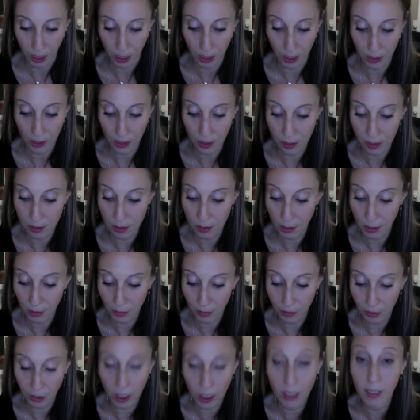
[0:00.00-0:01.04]
And it is
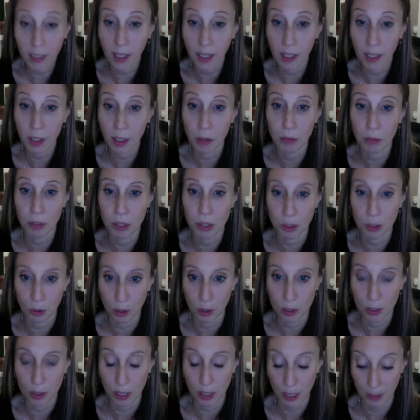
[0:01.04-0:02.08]
never again
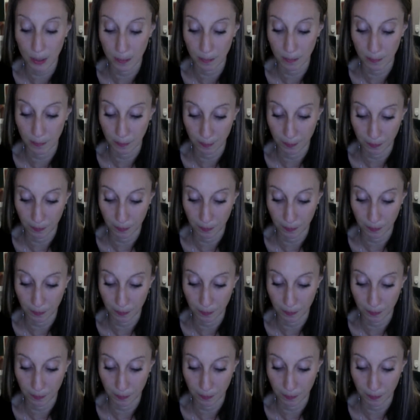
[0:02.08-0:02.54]
restored to him.